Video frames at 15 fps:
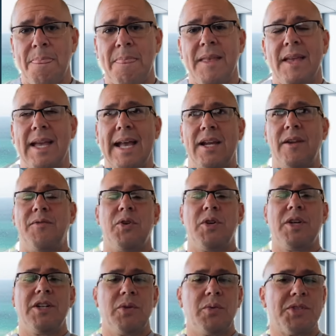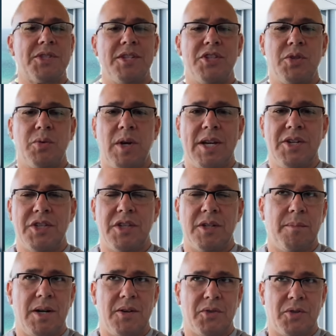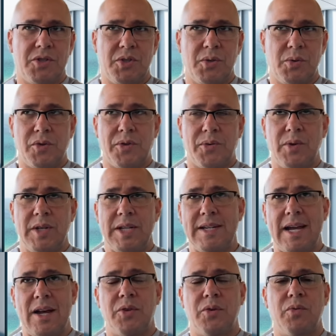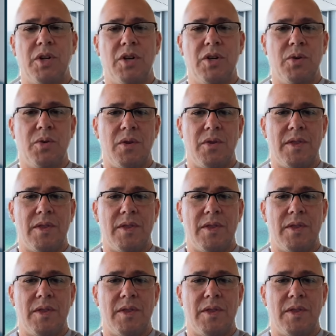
And if you get into a situation a month or two or three down the road